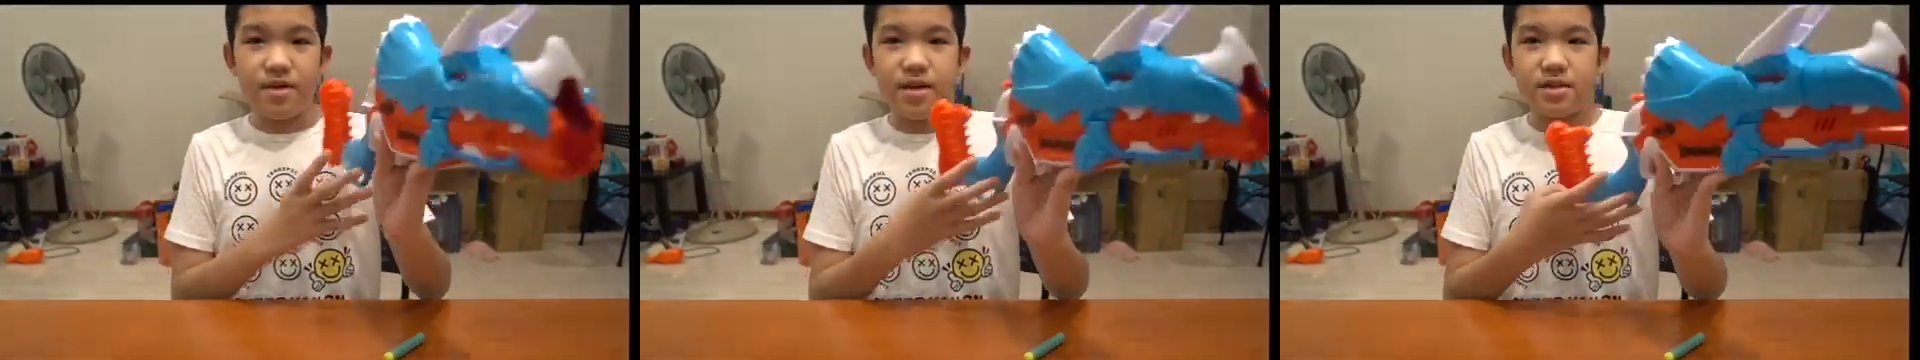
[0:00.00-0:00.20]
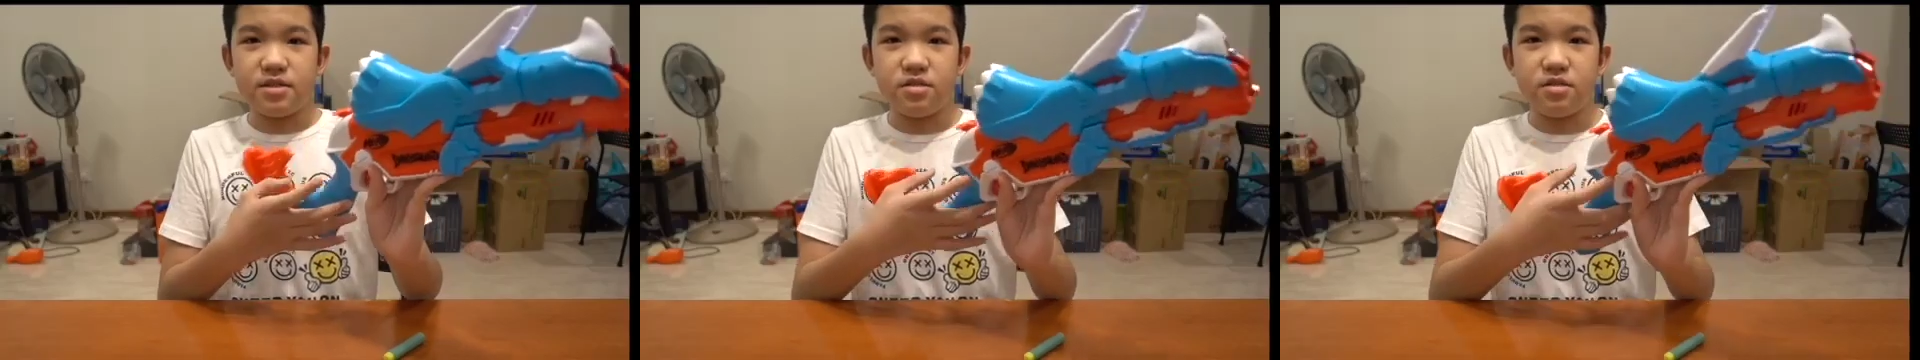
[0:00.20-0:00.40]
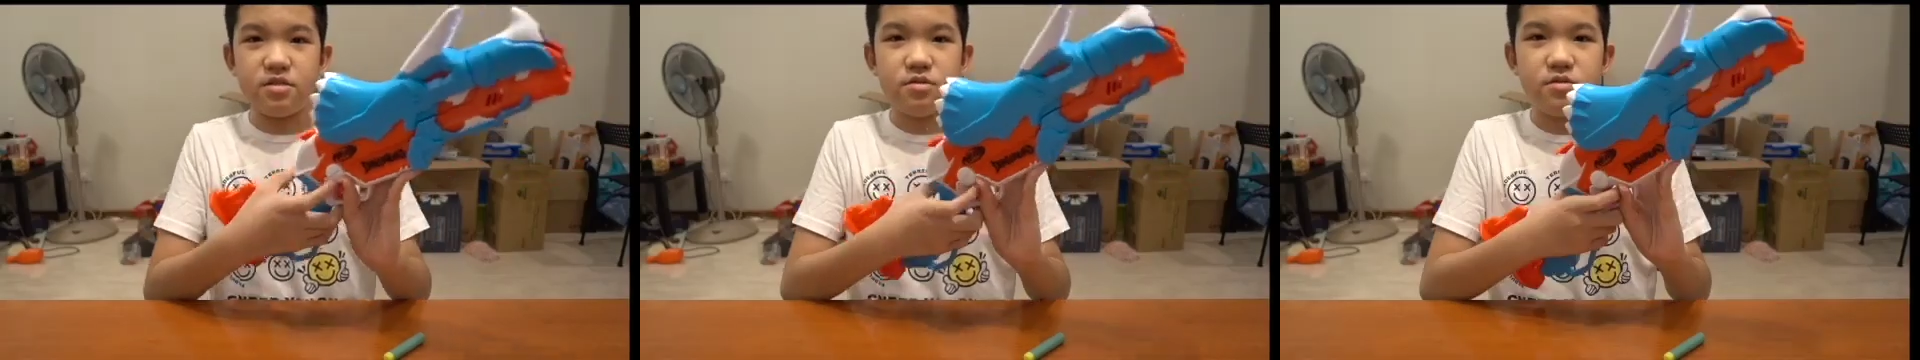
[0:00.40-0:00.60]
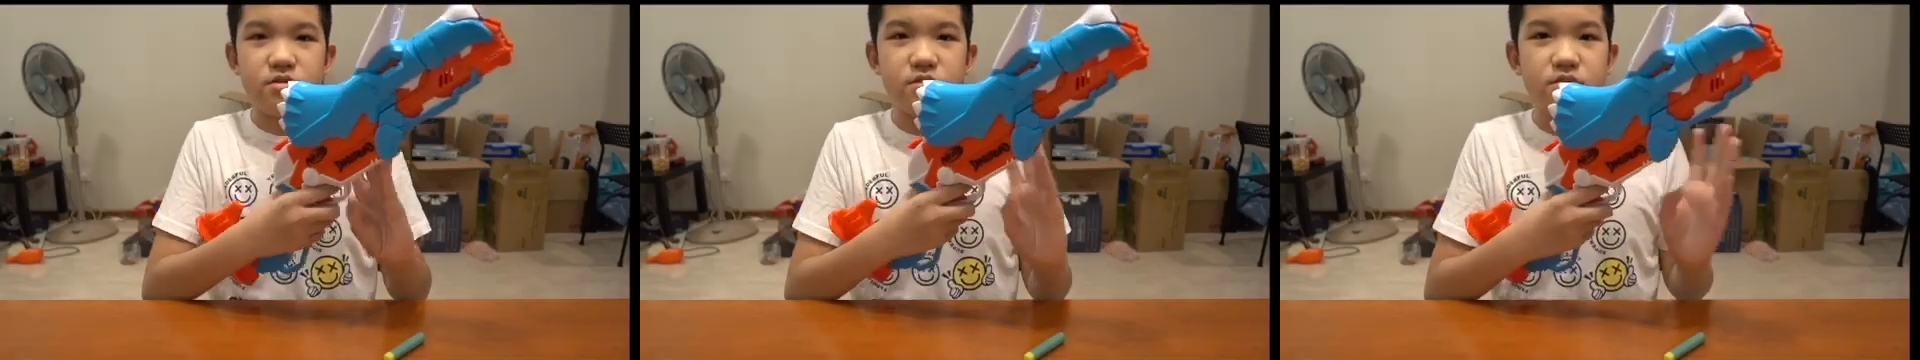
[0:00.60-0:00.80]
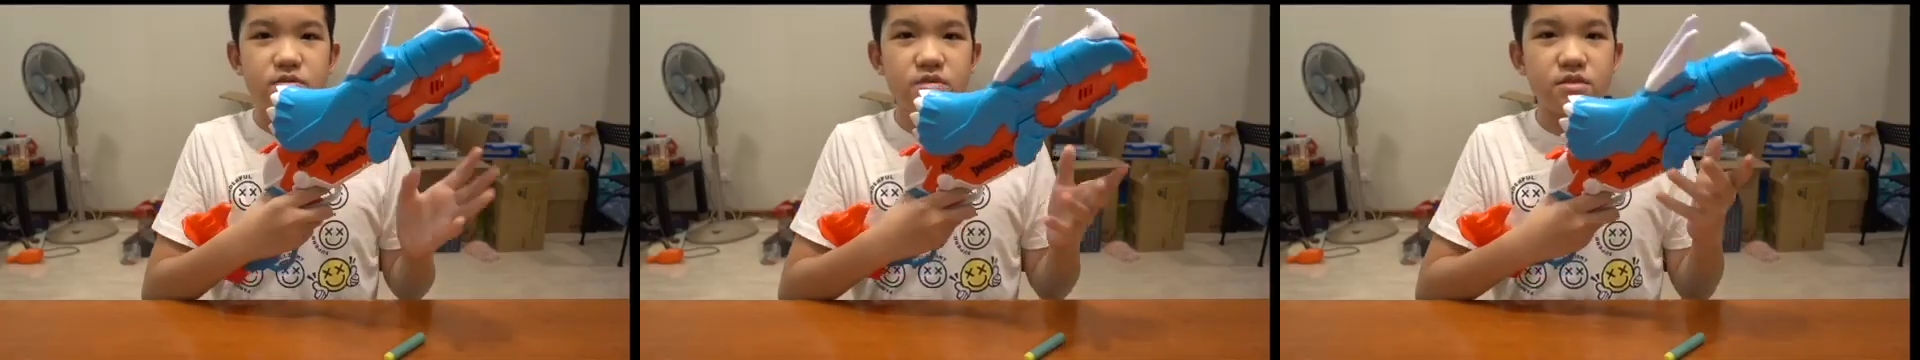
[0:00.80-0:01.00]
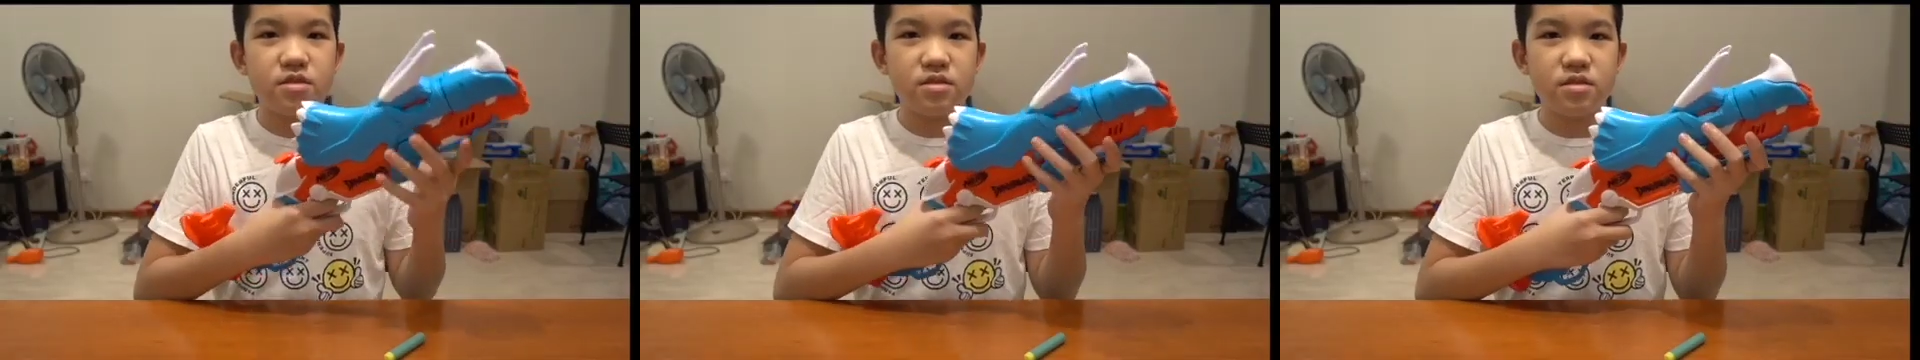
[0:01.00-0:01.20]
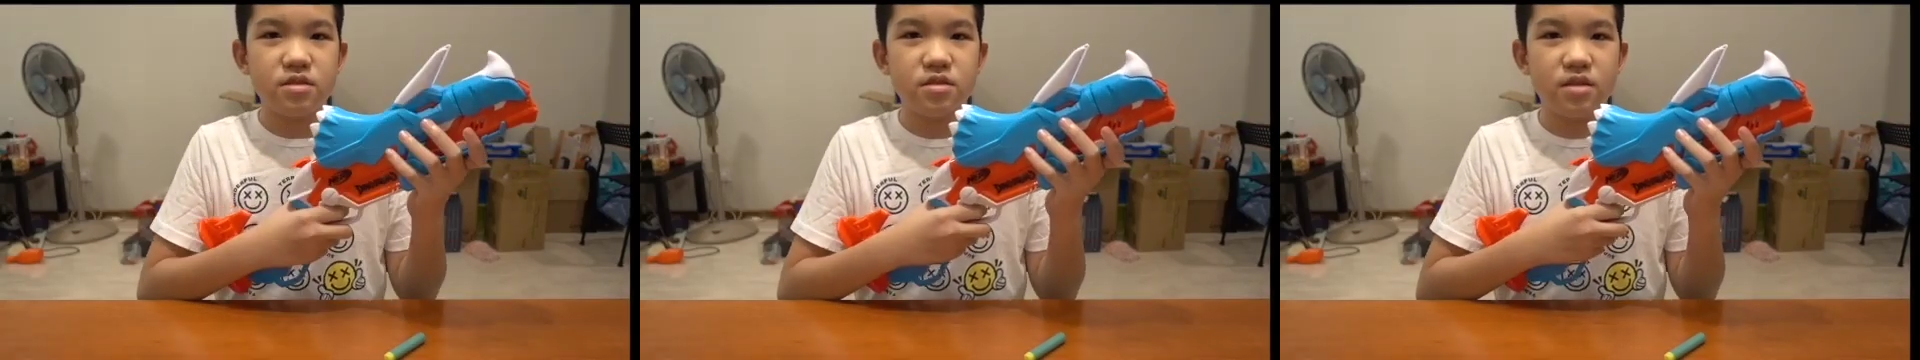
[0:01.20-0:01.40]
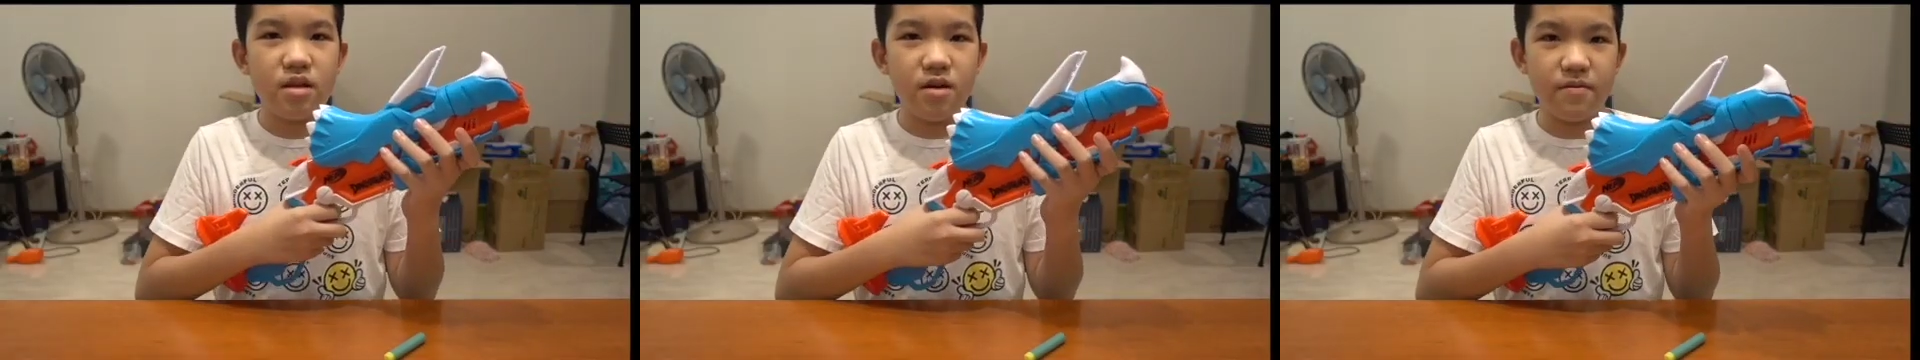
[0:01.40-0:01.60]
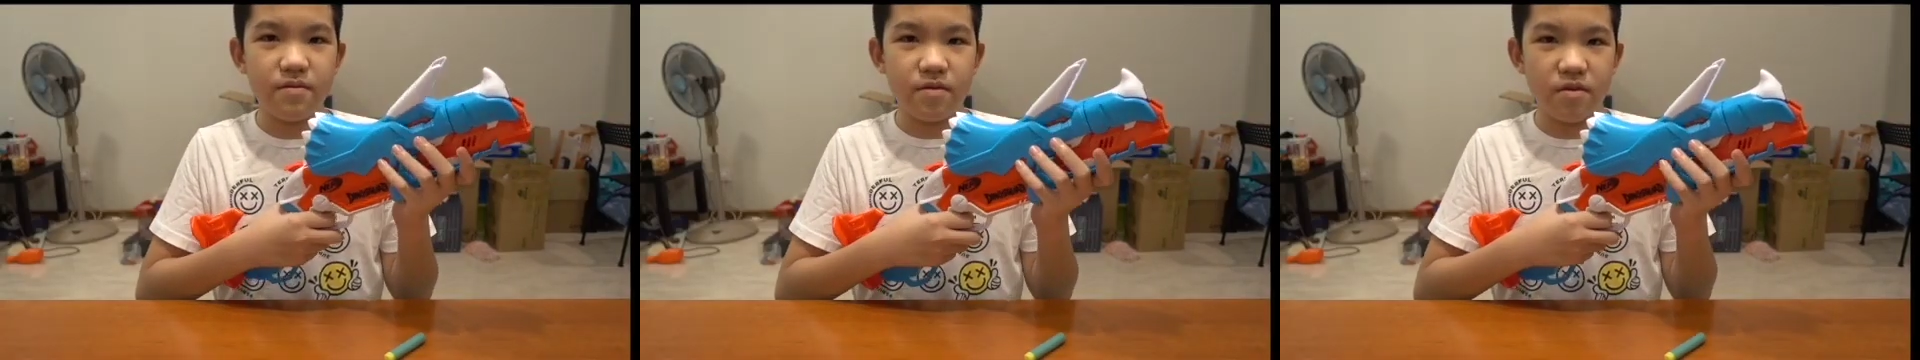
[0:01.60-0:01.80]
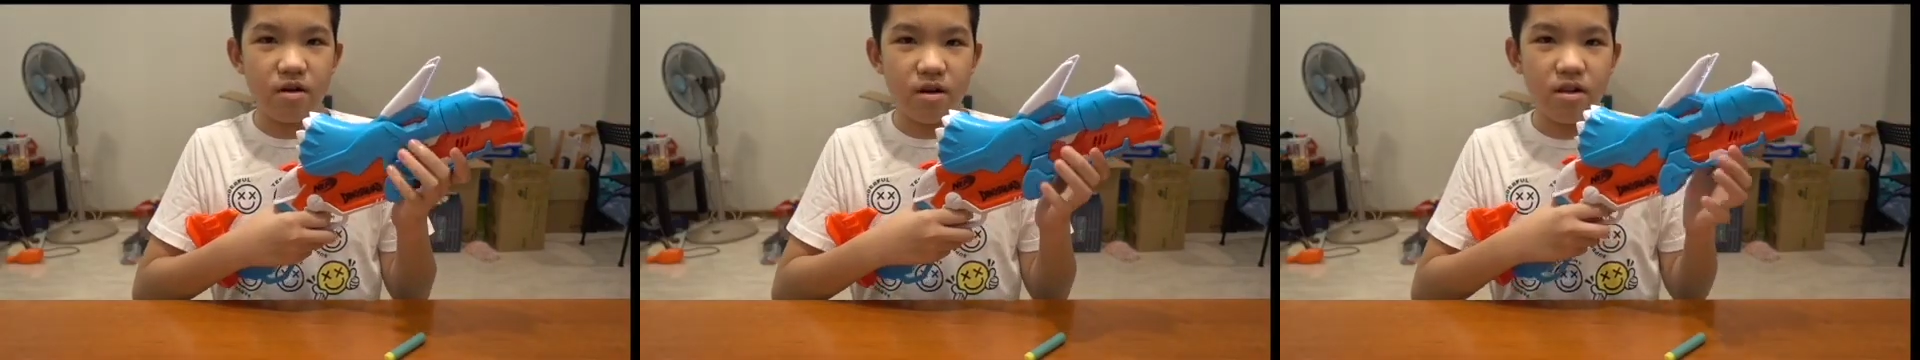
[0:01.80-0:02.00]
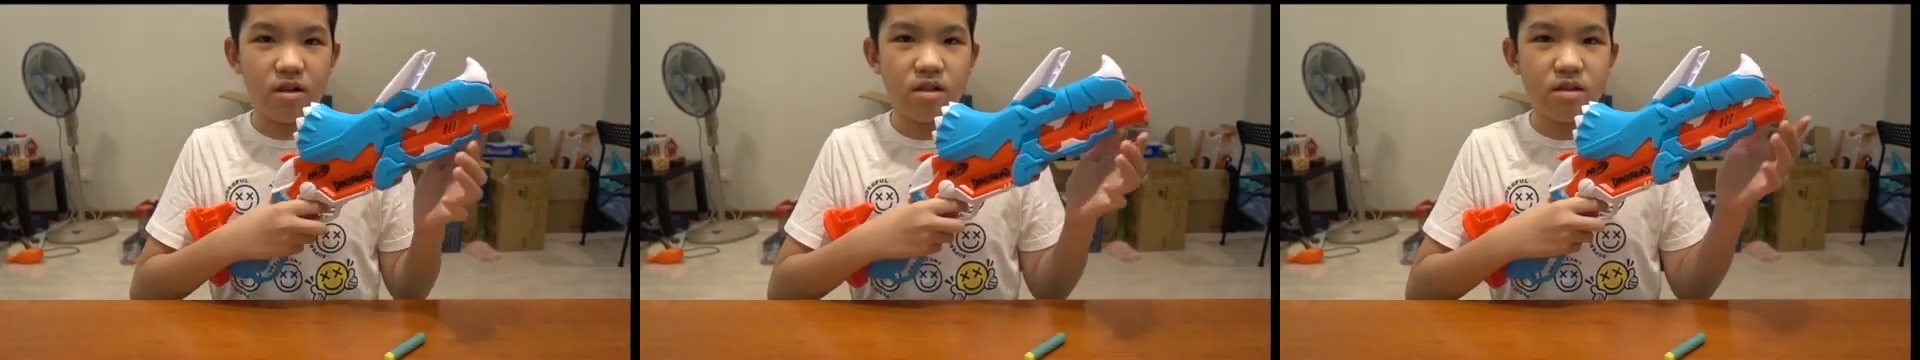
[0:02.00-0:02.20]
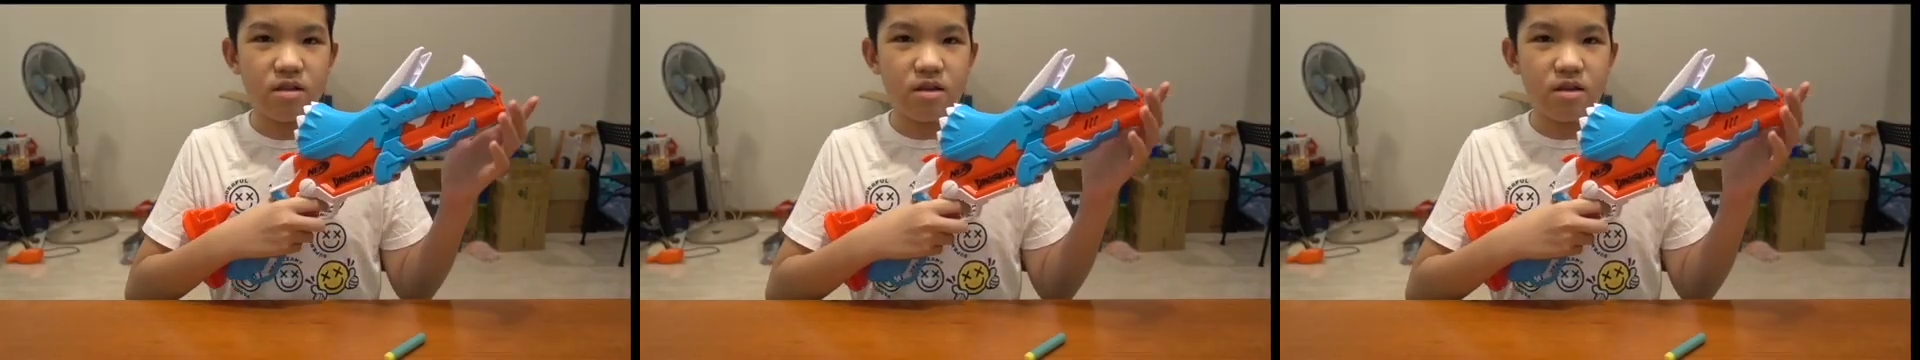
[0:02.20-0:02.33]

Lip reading: blaster to use overall.